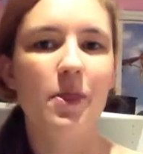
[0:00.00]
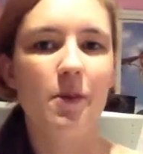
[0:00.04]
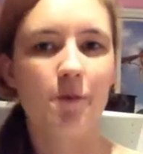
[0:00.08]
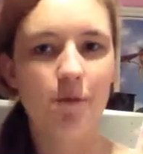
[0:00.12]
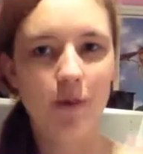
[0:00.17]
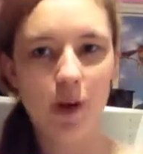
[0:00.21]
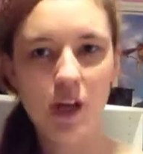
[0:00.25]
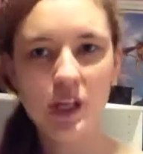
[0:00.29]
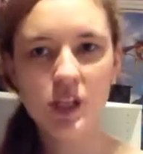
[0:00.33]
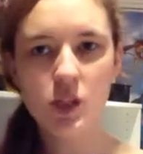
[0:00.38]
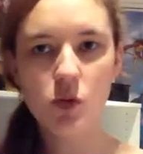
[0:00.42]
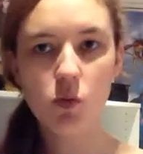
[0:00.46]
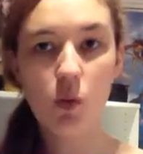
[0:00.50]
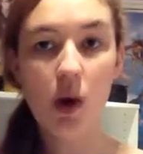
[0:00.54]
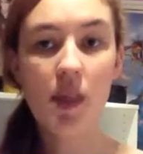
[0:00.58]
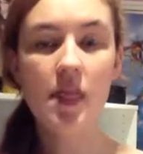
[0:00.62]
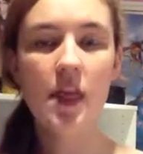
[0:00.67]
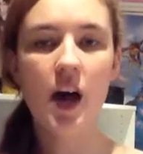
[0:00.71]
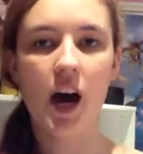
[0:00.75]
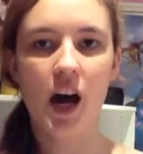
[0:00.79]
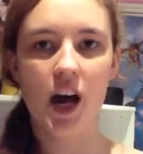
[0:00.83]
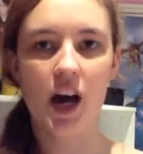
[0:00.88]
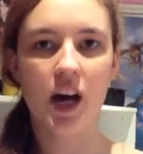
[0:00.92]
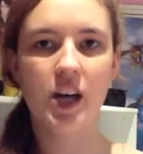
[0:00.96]
The first one,
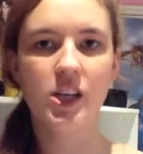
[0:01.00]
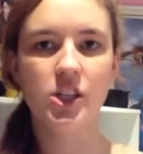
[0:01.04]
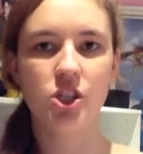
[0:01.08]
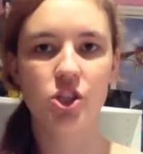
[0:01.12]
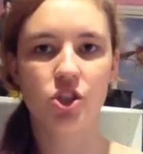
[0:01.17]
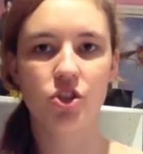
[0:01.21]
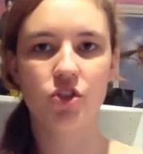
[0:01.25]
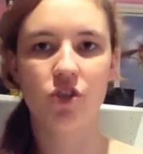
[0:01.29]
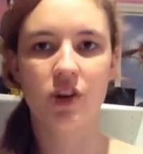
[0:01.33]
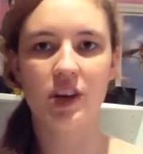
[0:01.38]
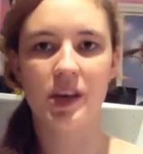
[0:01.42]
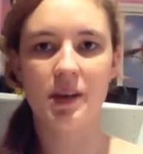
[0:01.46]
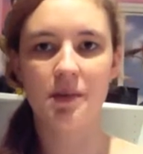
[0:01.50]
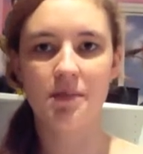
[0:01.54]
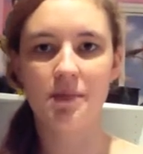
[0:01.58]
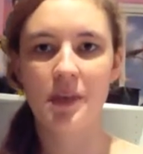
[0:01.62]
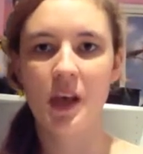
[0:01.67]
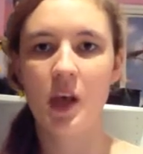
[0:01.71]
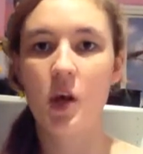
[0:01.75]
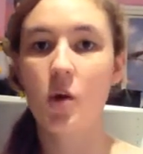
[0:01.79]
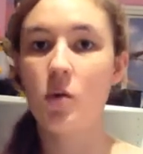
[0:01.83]
the archery,